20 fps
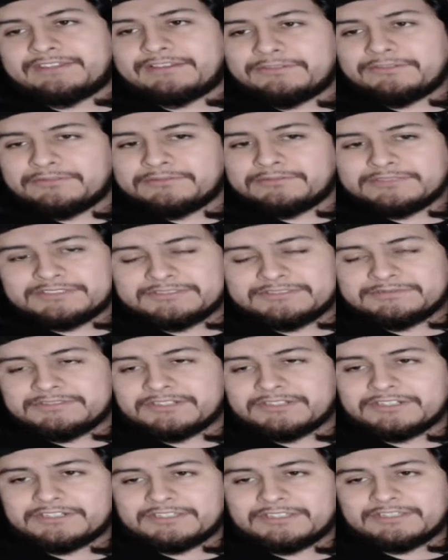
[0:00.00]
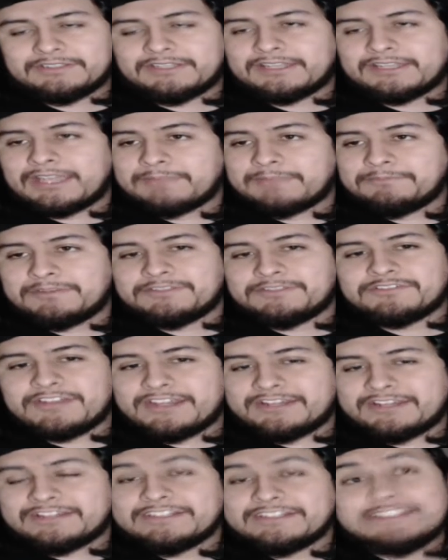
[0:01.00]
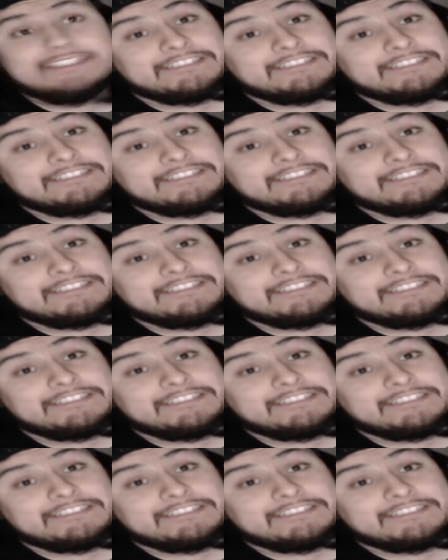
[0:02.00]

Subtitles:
Everyone's hurting. Like, I've been trying.